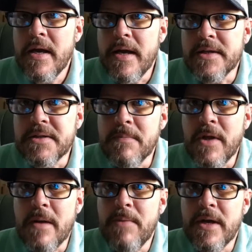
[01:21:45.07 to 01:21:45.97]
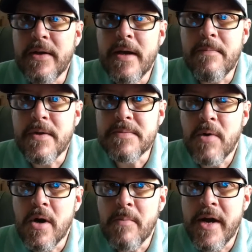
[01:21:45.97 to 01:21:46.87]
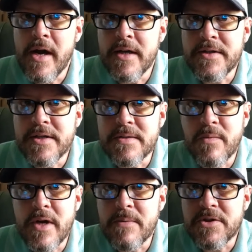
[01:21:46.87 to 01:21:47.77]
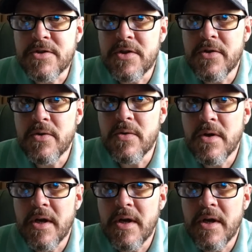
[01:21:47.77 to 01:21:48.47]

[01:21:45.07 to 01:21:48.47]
It's something I picked up as part of my autism when I was 2.